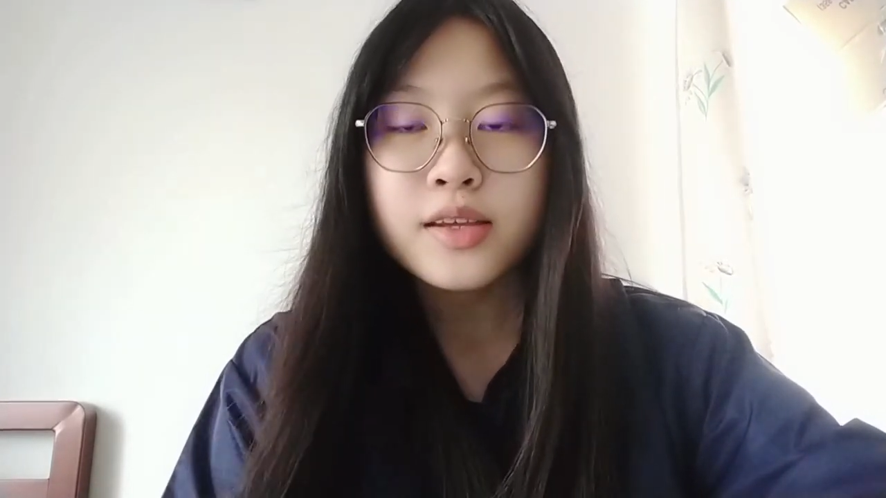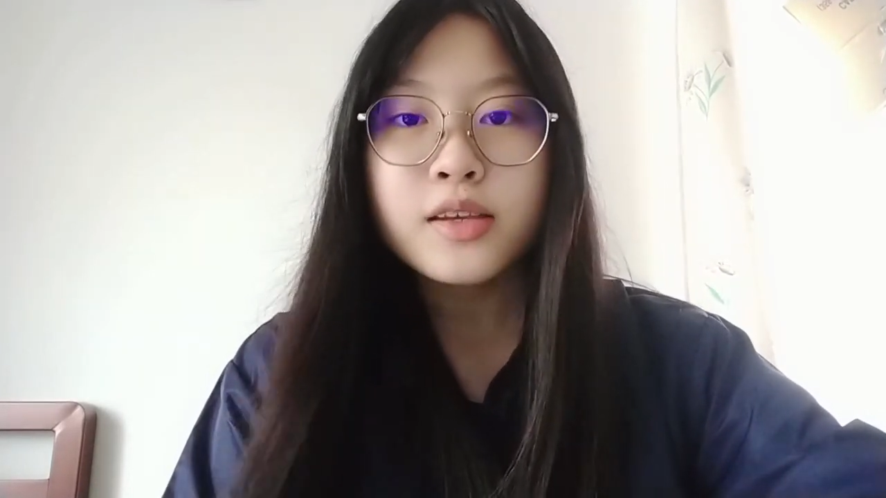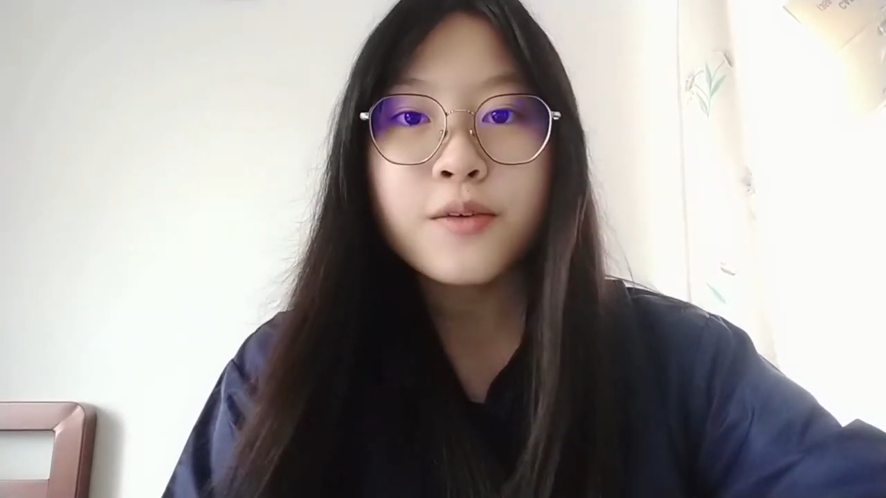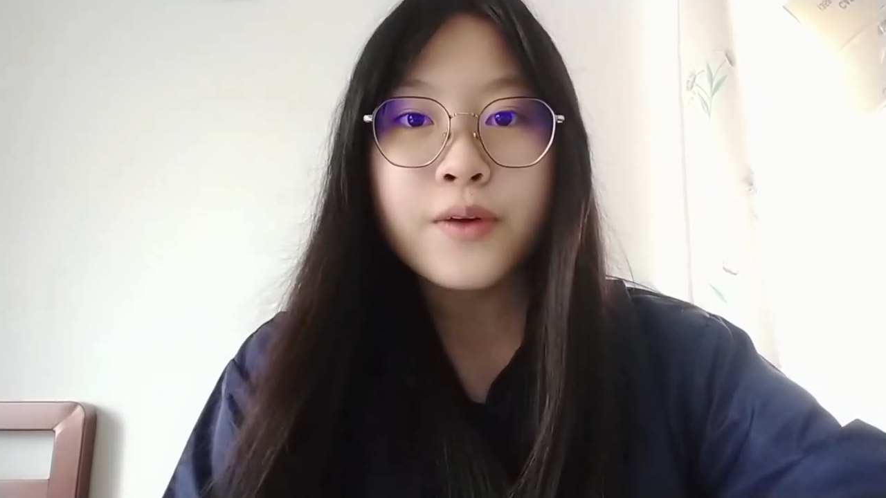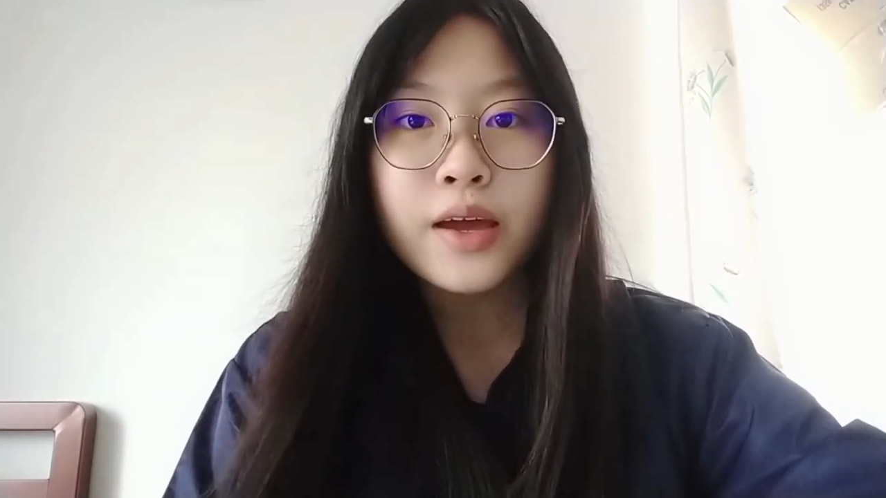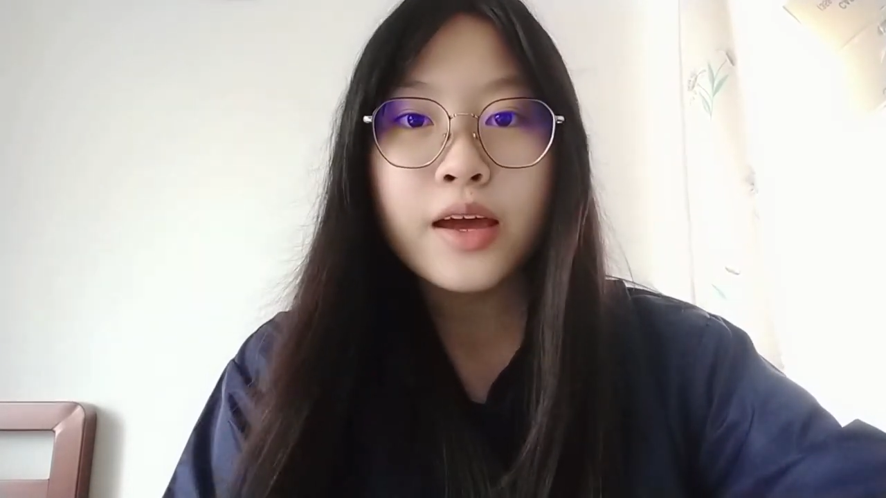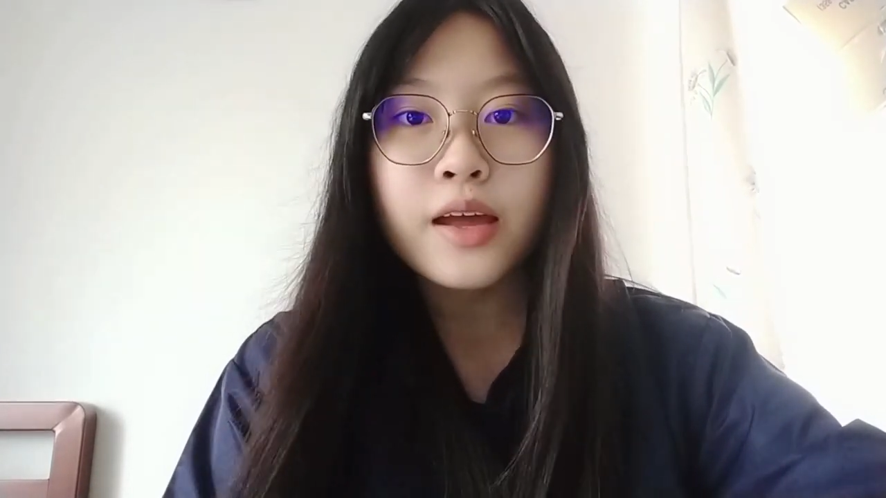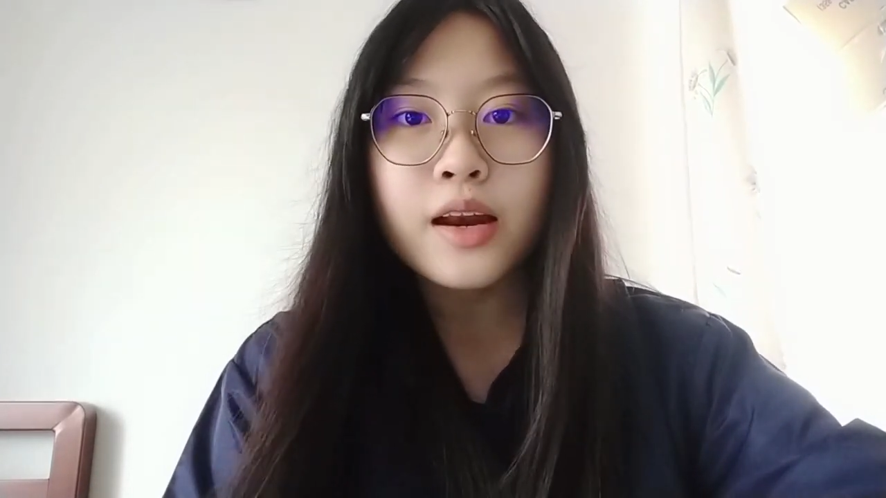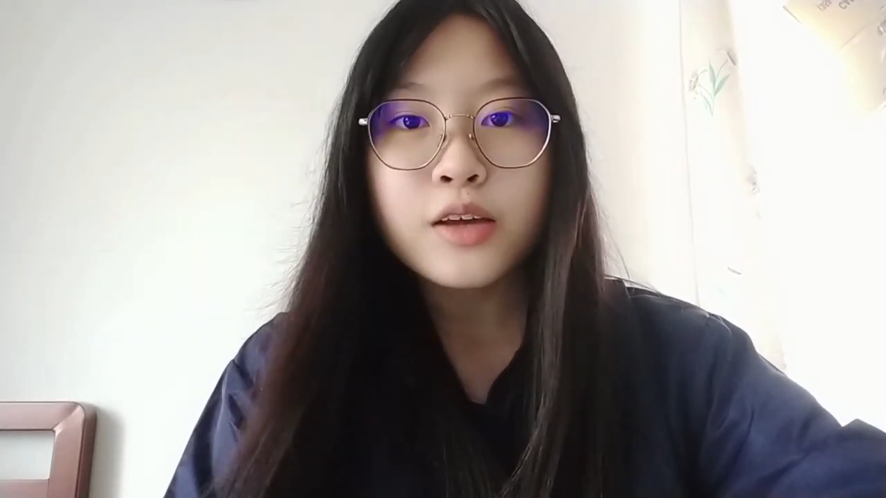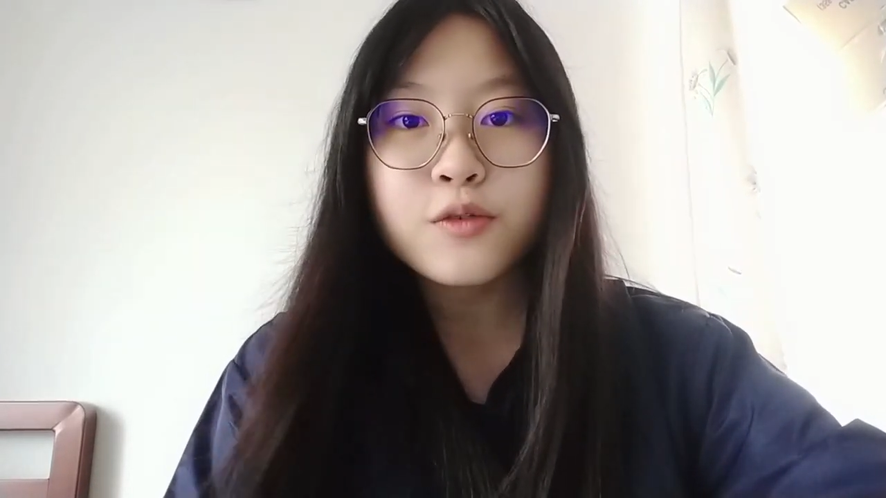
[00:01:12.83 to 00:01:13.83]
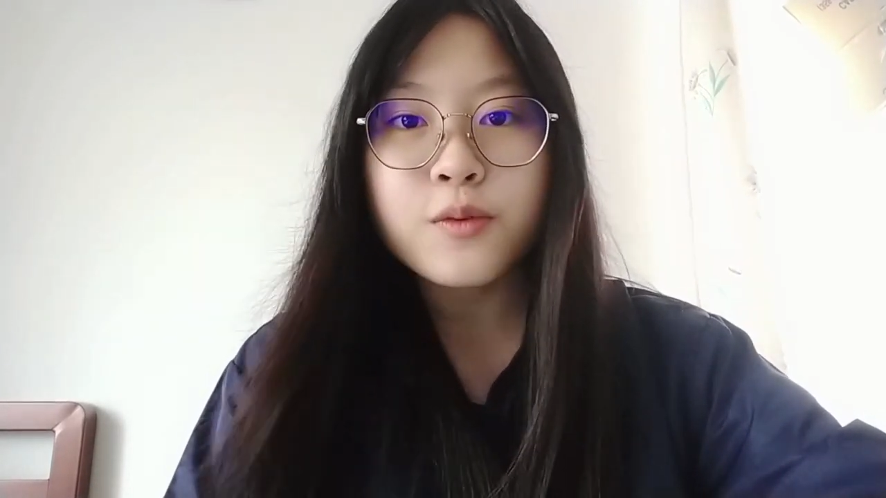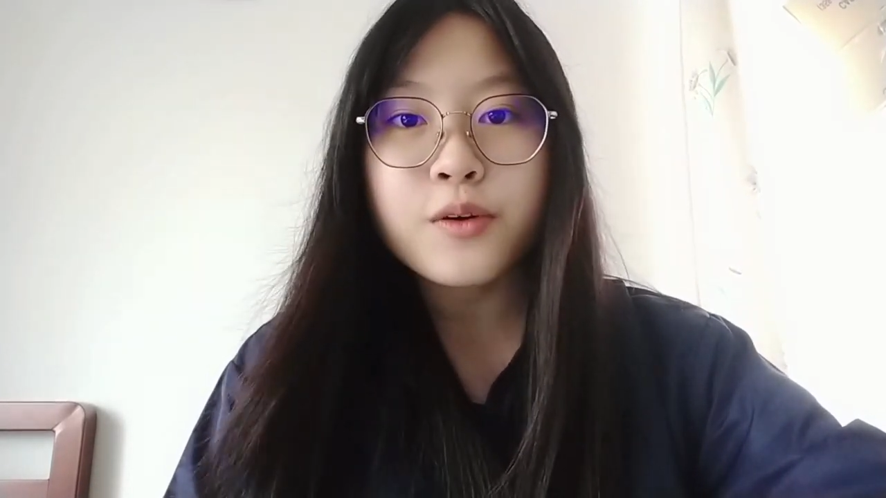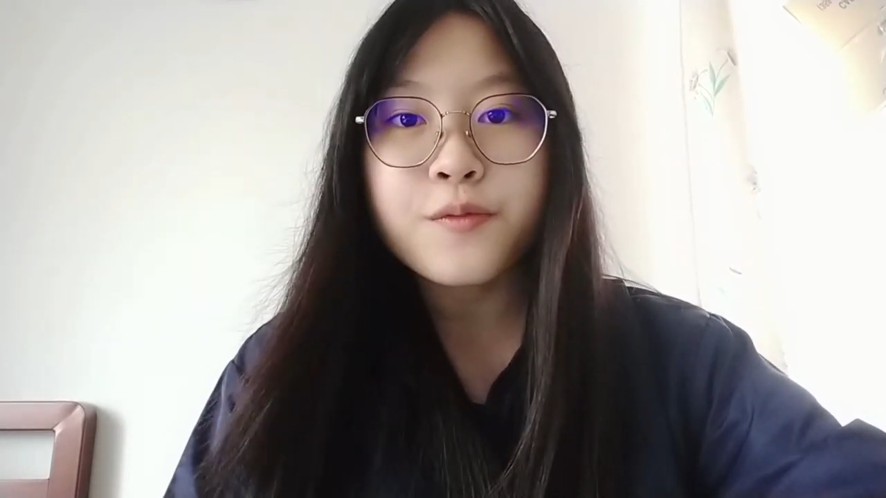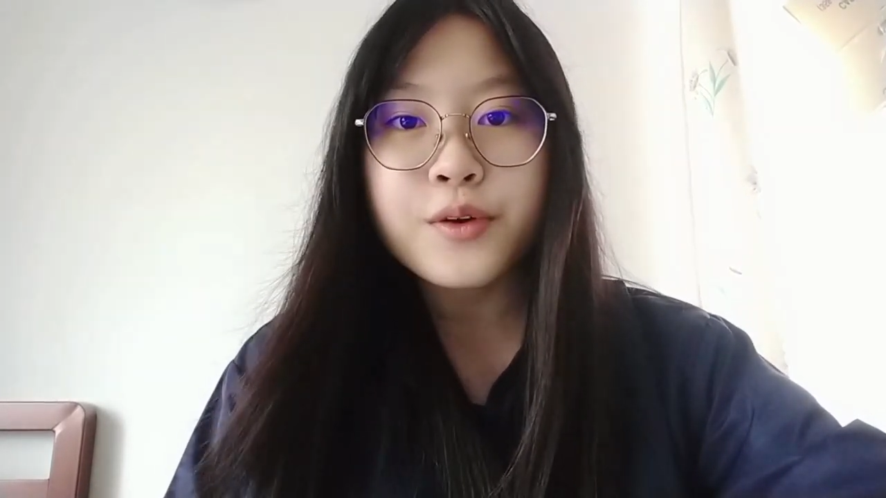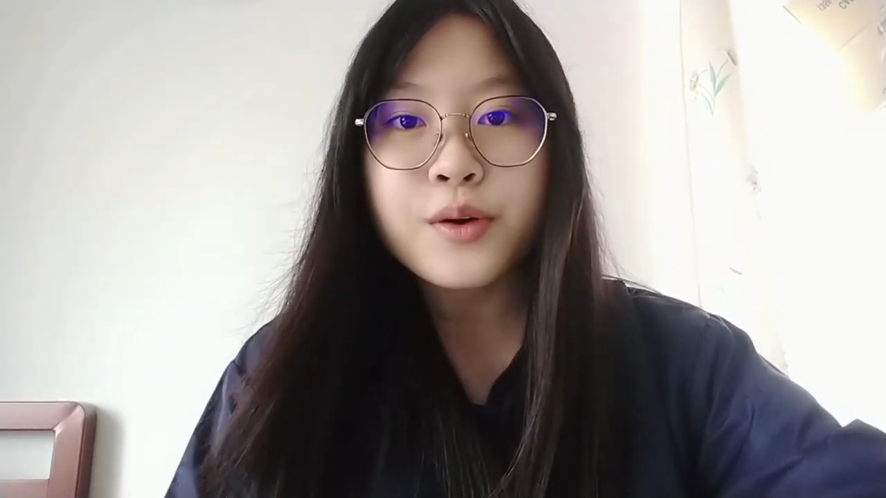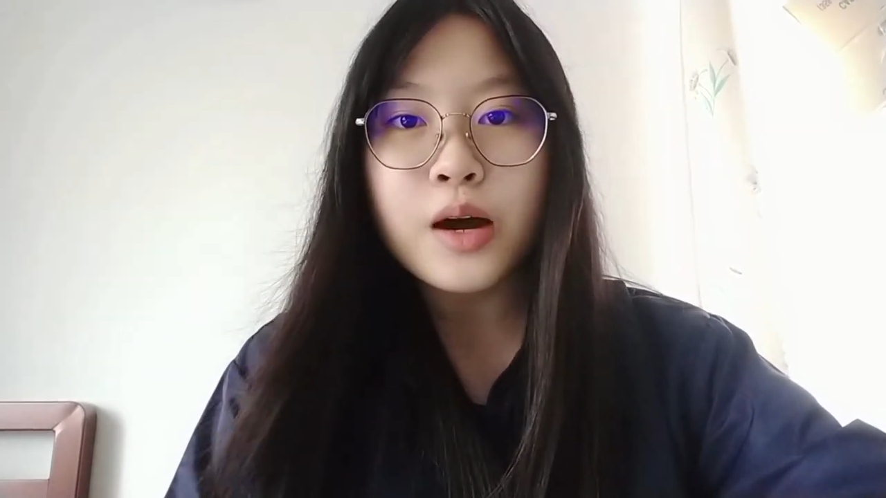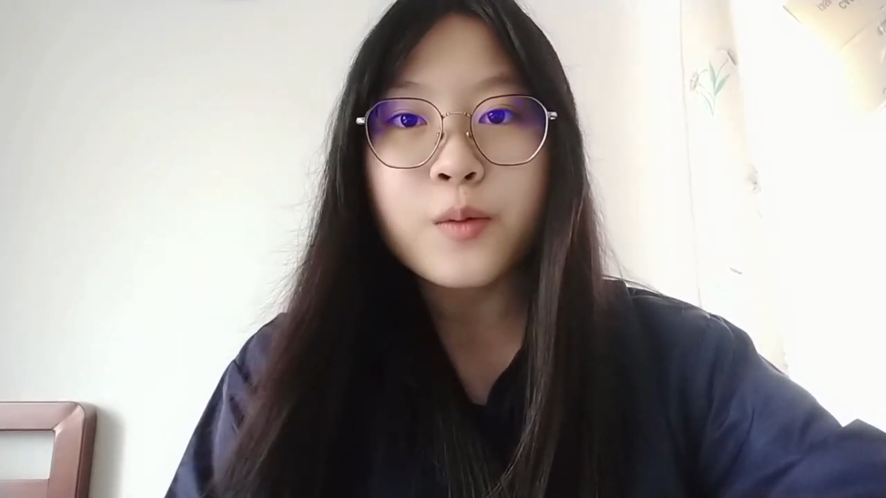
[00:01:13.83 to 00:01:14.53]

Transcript: This effect can last for a few